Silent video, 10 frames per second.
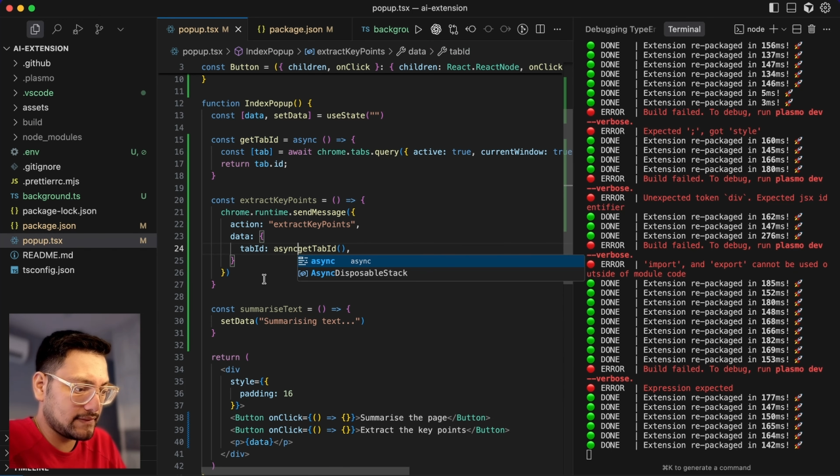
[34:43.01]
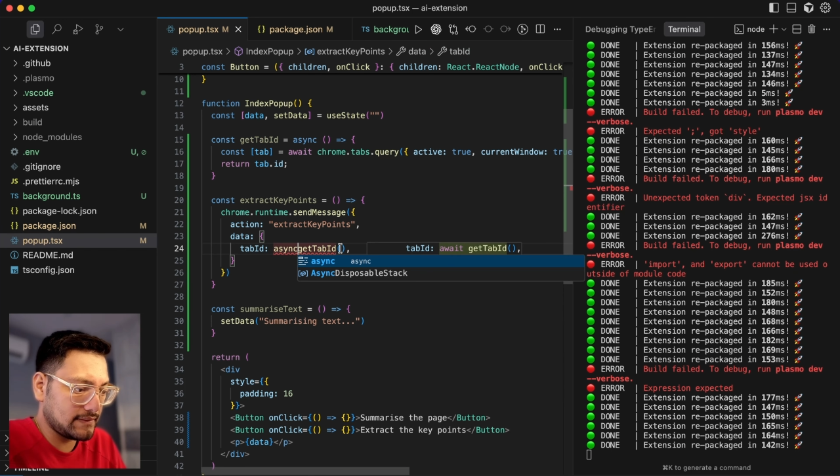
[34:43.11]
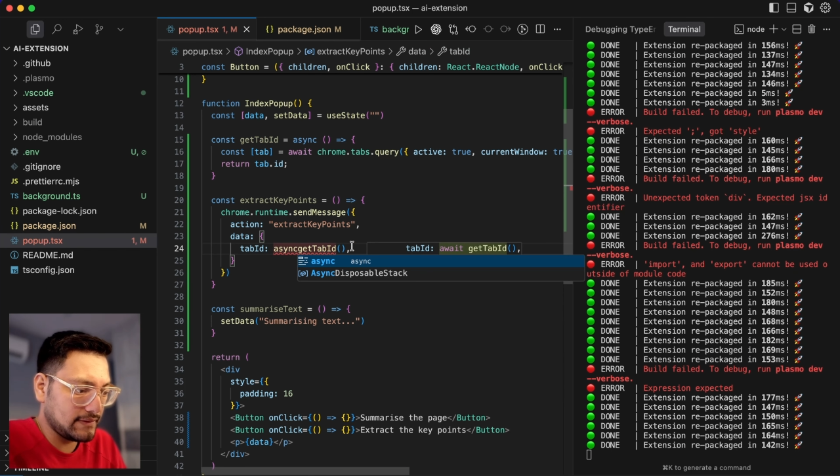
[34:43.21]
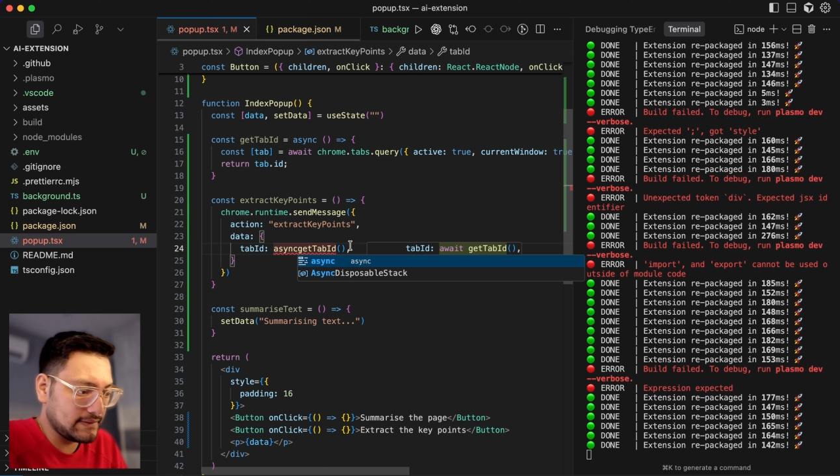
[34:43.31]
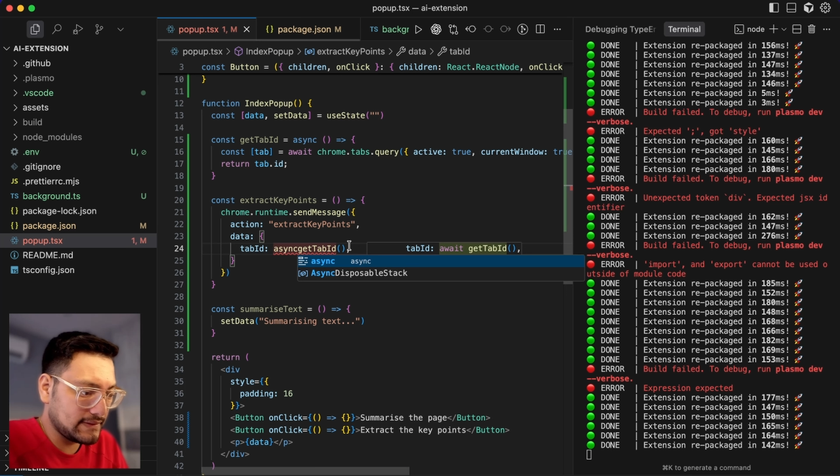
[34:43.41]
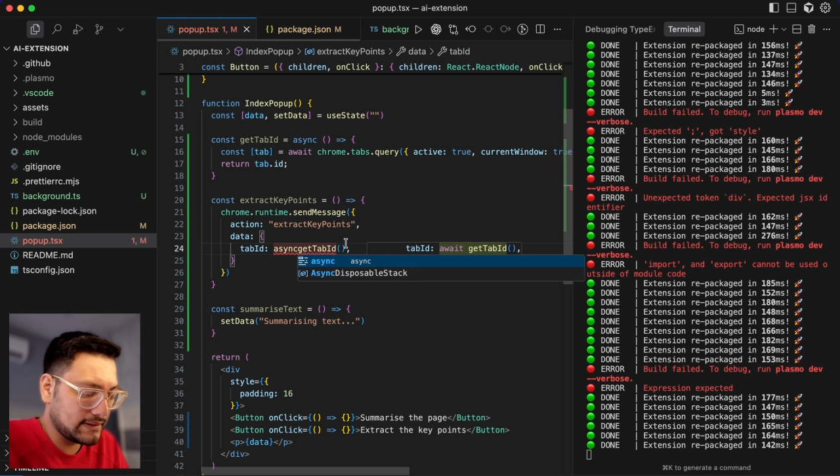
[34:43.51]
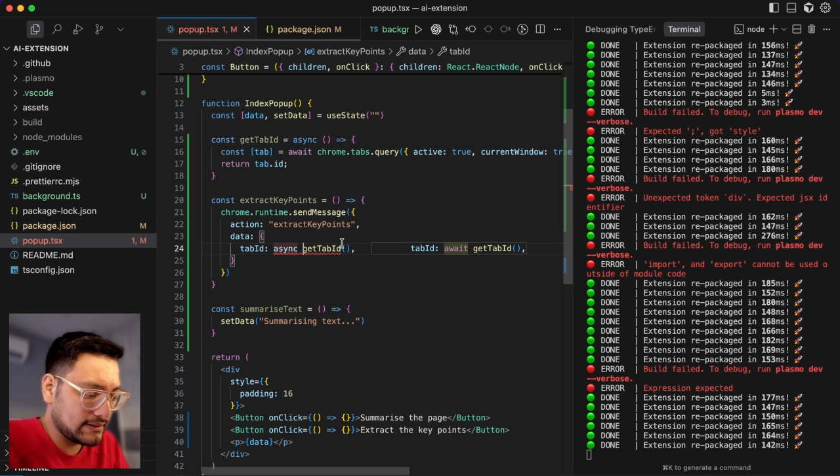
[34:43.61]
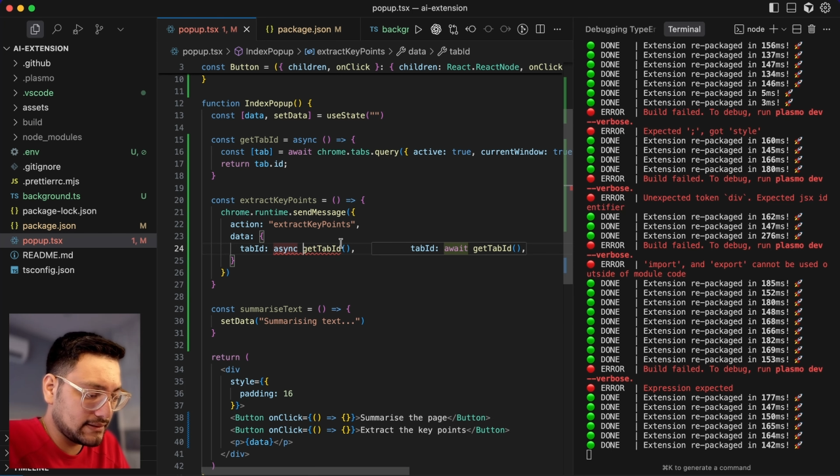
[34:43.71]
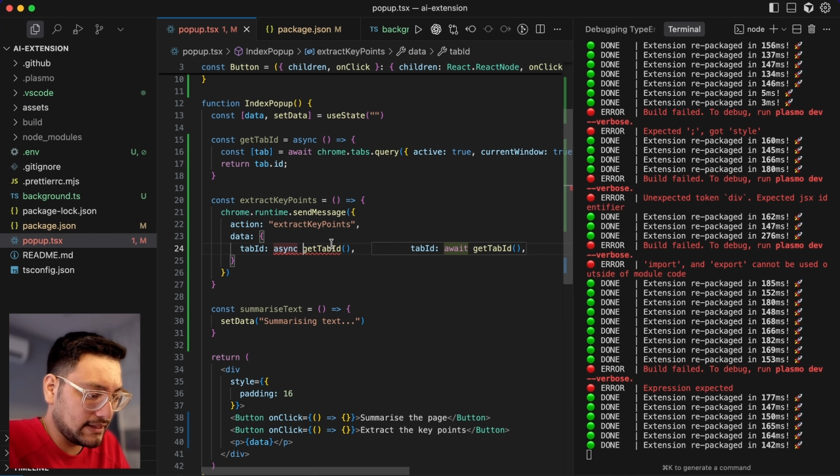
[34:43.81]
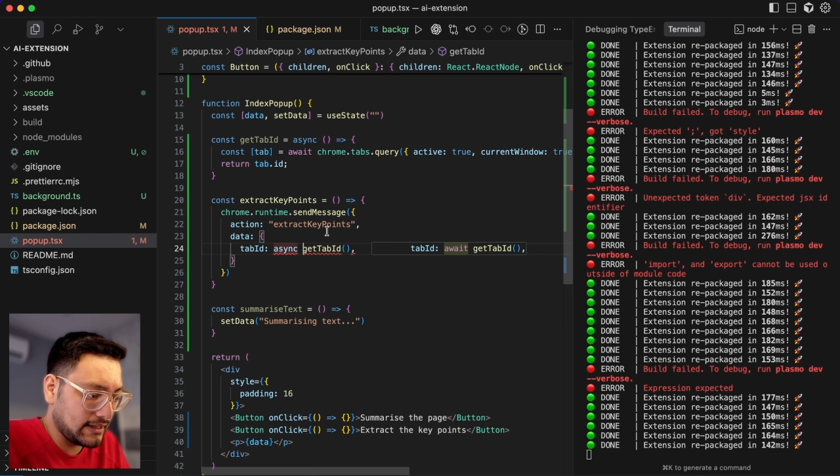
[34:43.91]
async
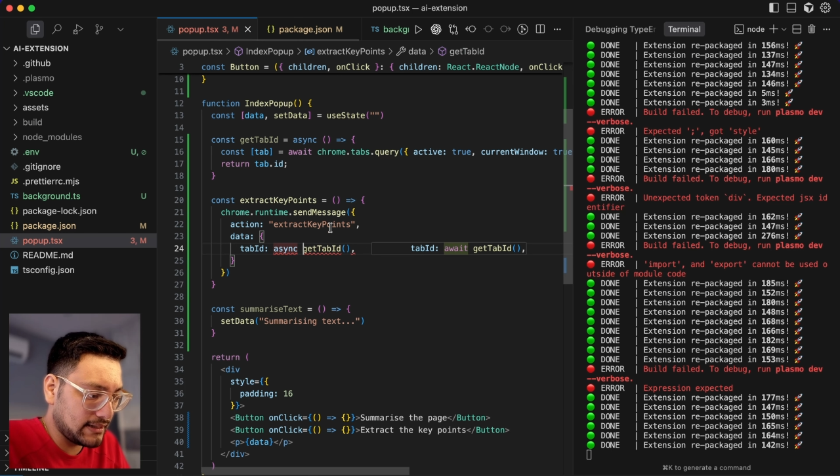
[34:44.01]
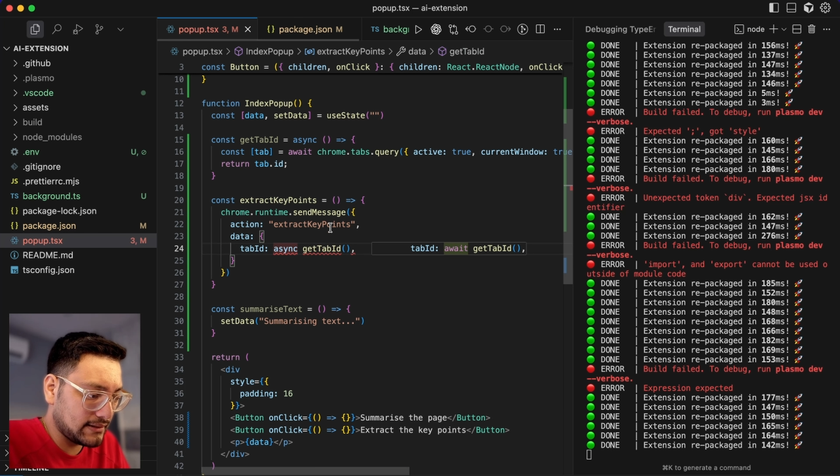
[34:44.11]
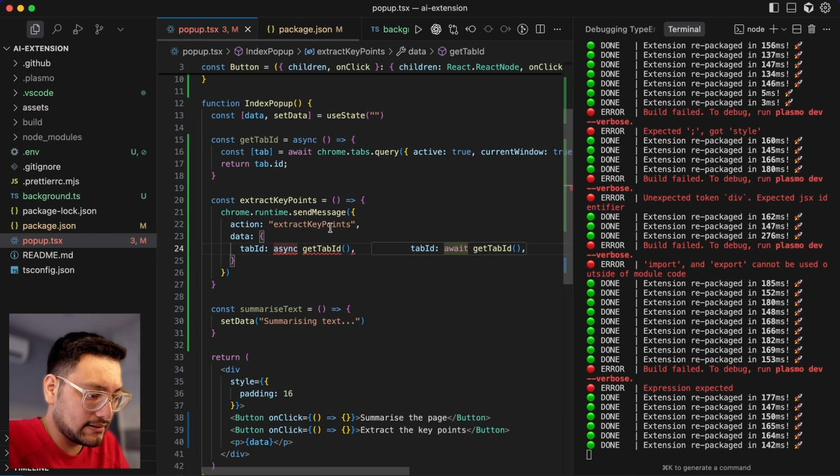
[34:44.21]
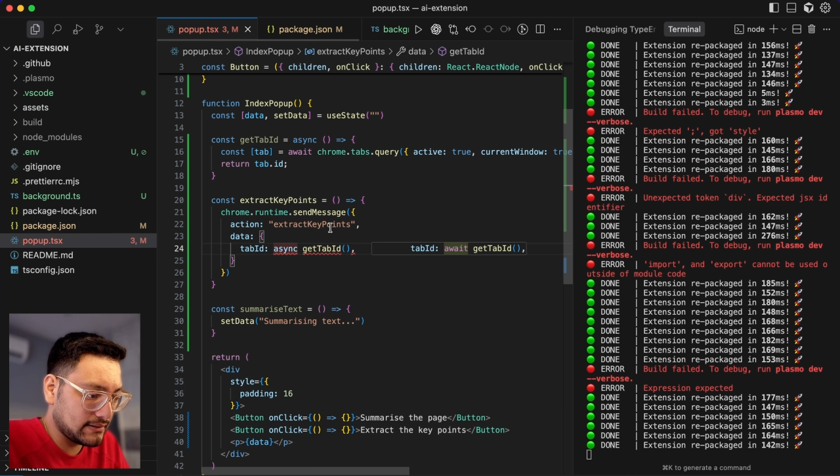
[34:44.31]
that.